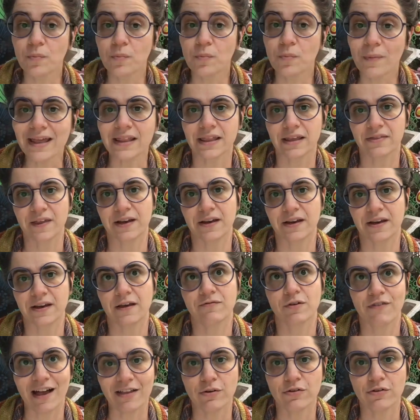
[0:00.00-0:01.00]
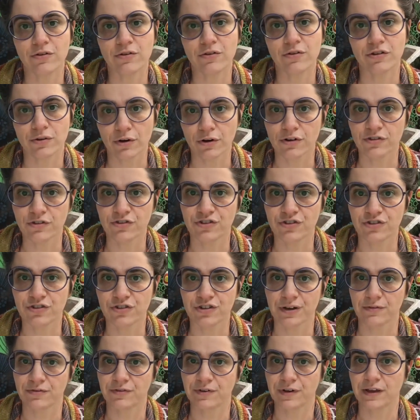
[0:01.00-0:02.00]
think that if the values are
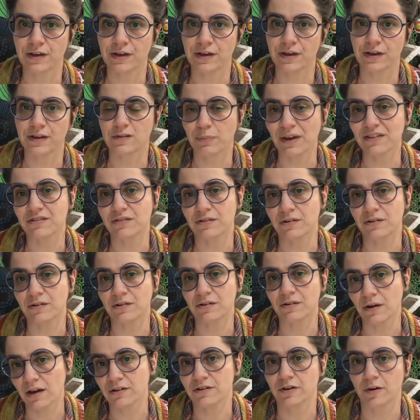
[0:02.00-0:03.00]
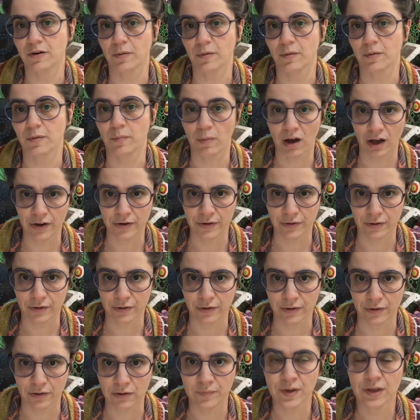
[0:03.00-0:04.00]
large enough, it's best not to
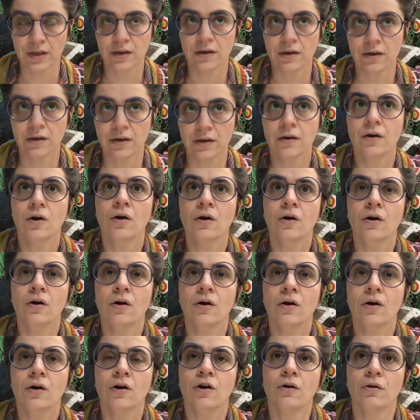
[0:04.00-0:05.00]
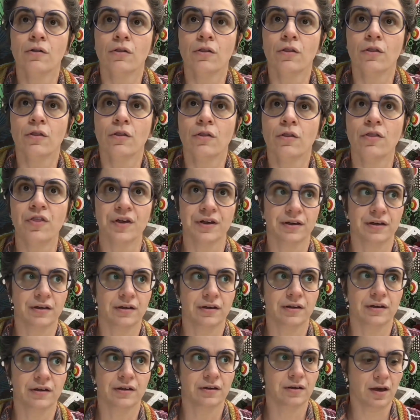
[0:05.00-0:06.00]
model
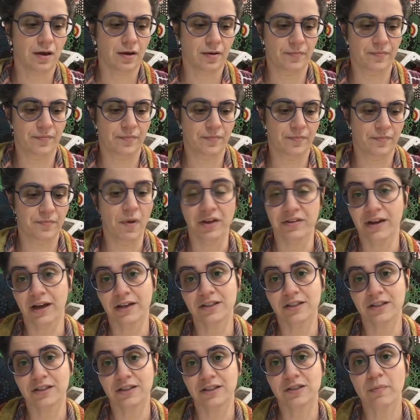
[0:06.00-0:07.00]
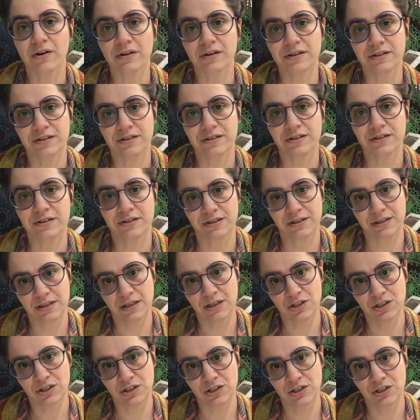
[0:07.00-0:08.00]
not to model it as a
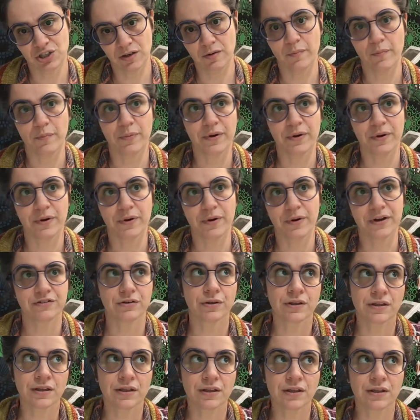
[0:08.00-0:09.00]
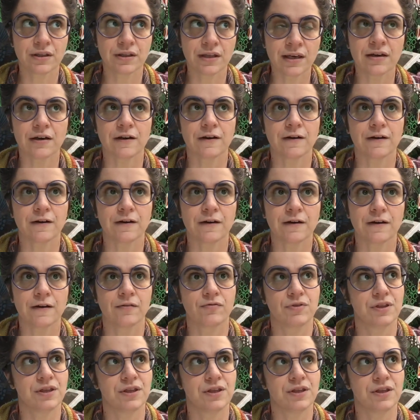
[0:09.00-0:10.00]
decision, but to think
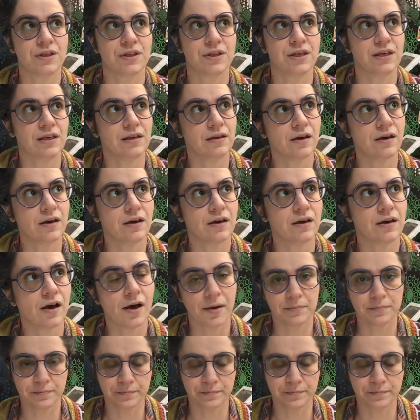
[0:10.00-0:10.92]
of the